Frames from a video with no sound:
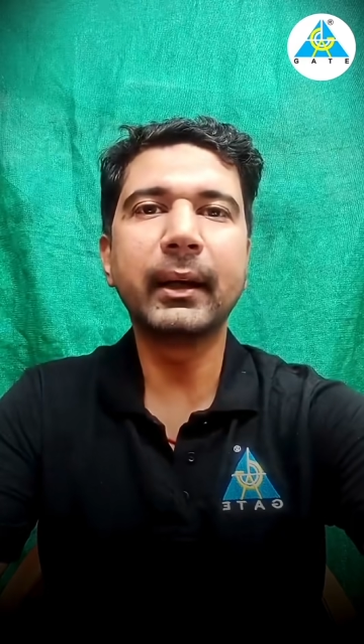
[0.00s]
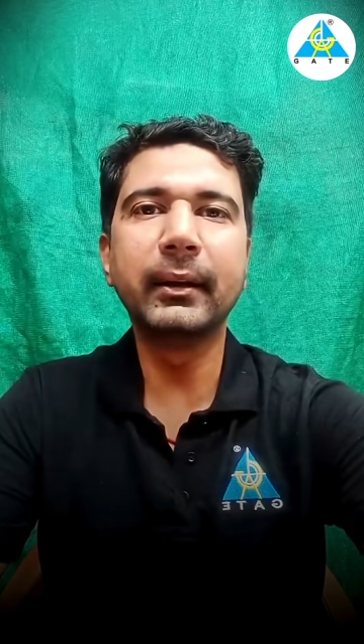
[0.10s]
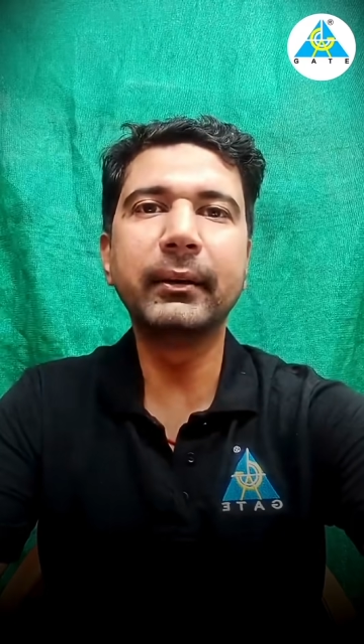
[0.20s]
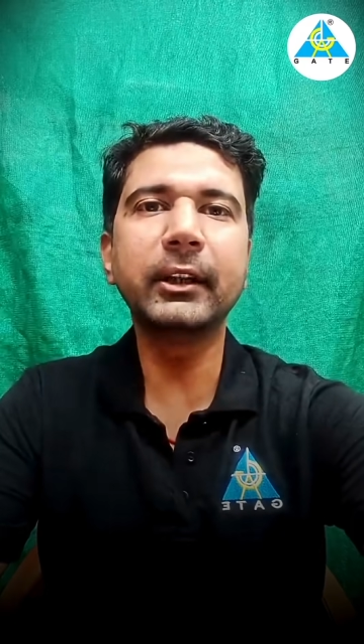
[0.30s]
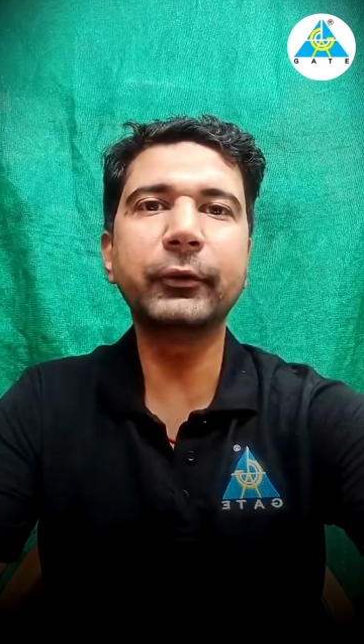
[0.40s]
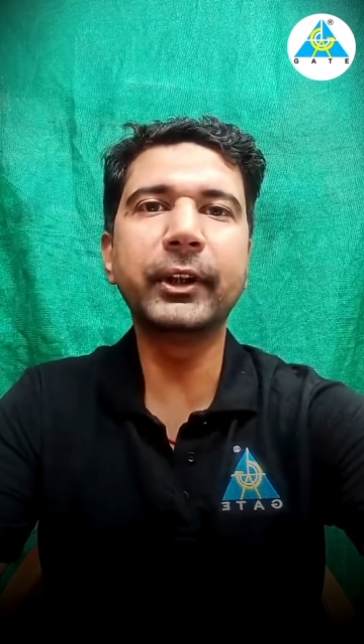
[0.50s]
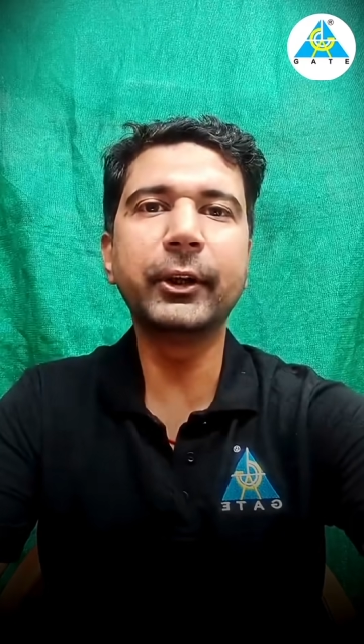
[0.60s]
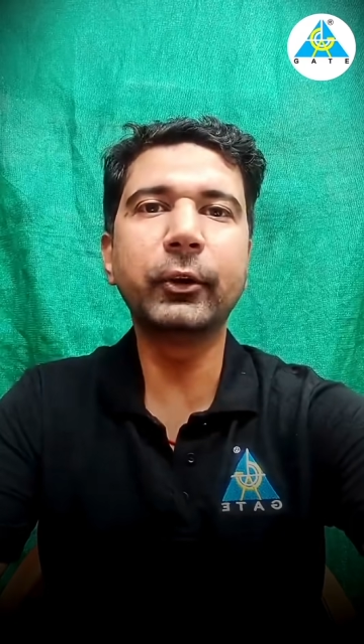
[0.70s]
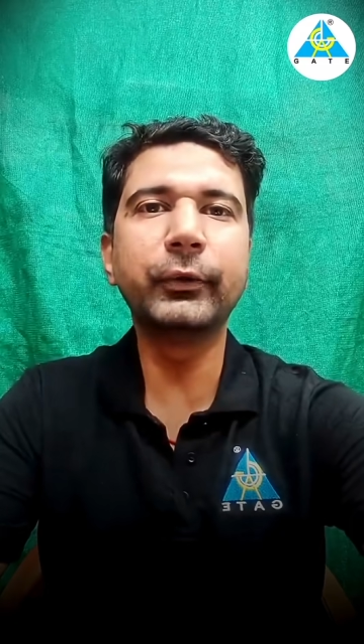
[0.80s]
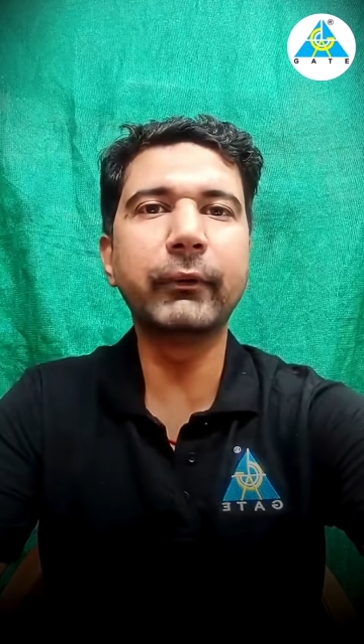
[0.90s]
In this
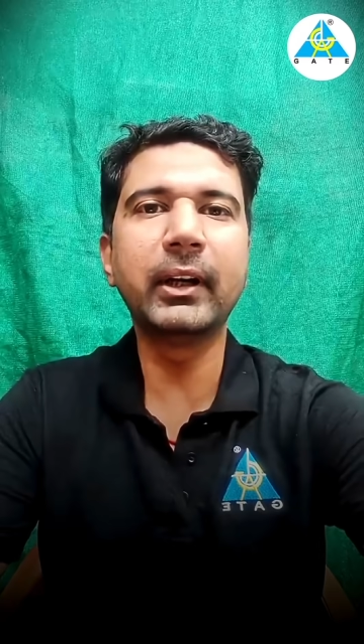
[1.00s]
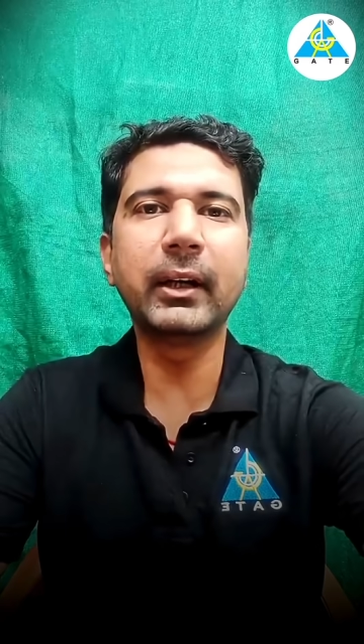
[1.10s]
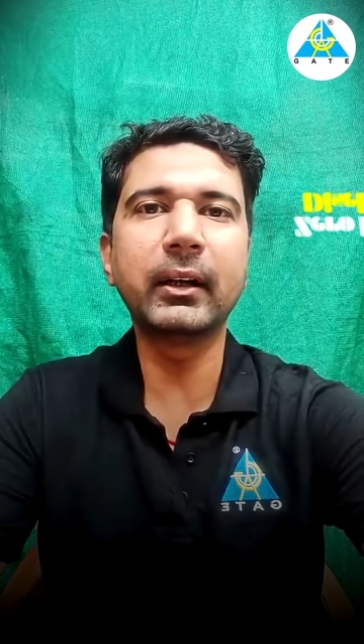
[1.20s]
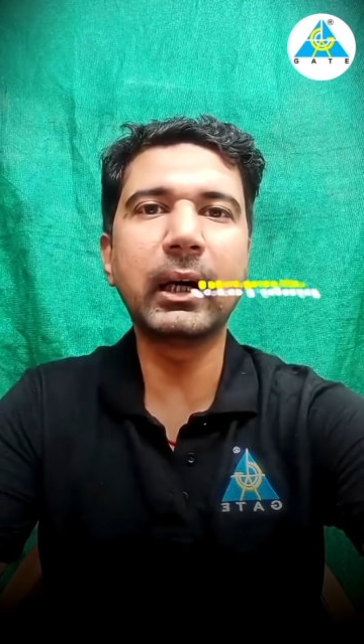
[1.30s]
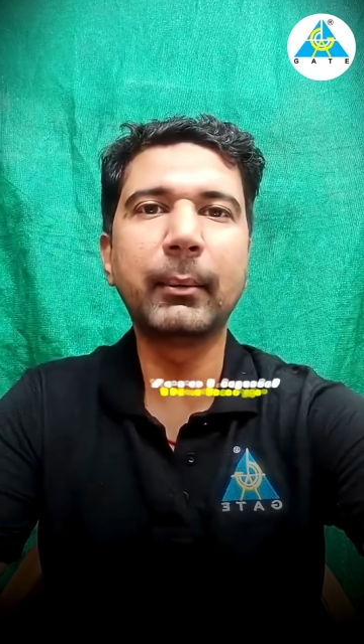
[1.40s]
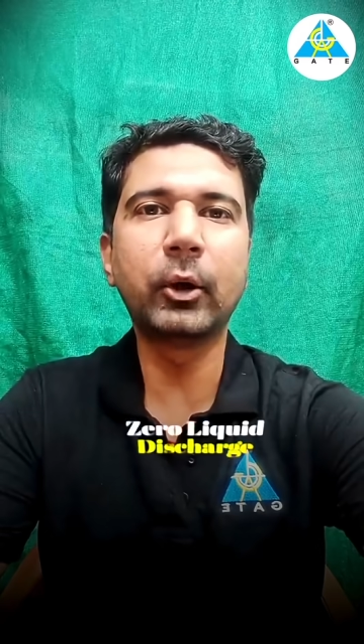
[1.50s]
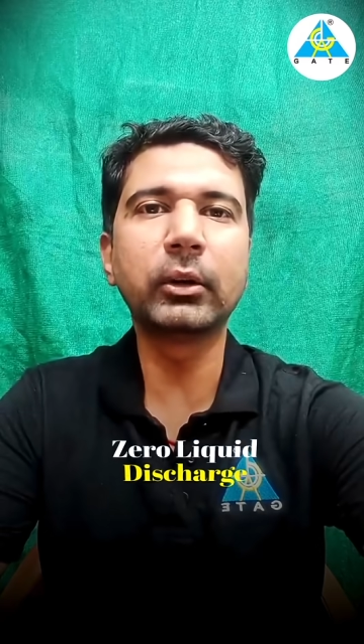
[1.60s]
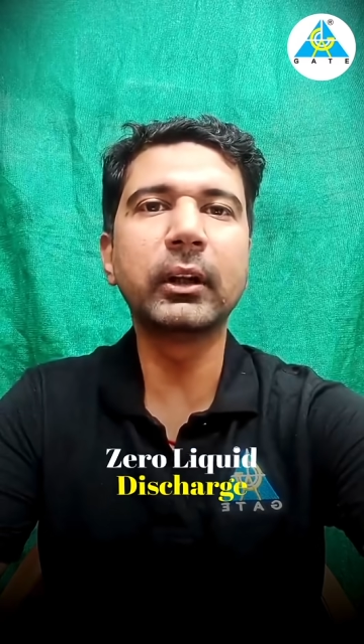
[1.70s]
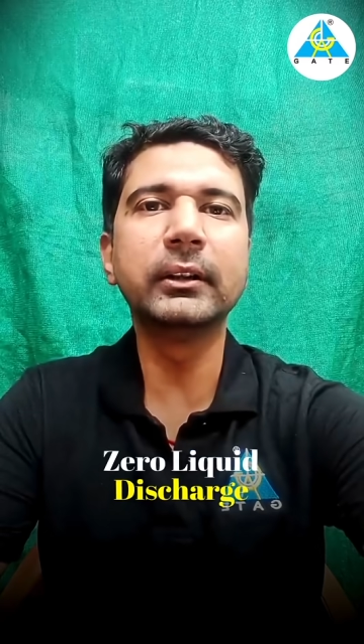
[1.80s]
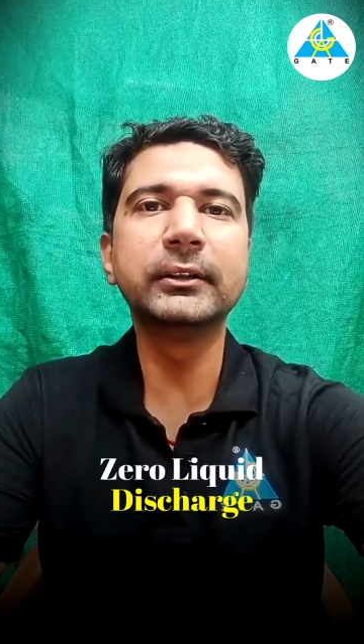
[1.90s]
video, we will learn about